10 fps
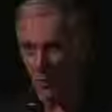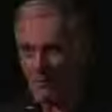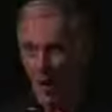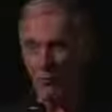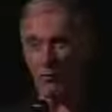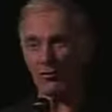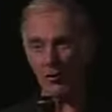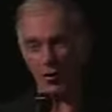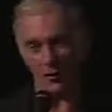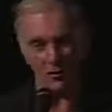My novel
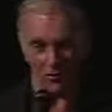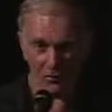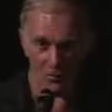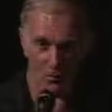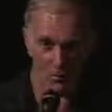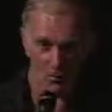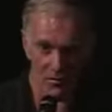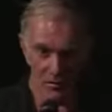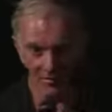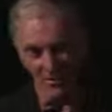started as a
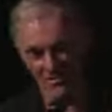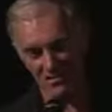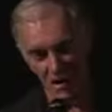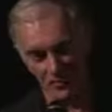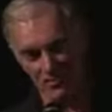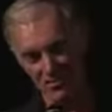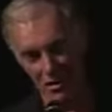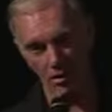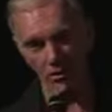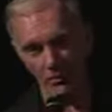film, and this kind of
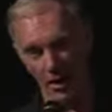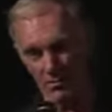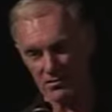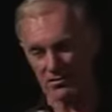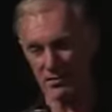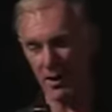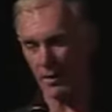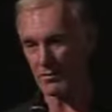started as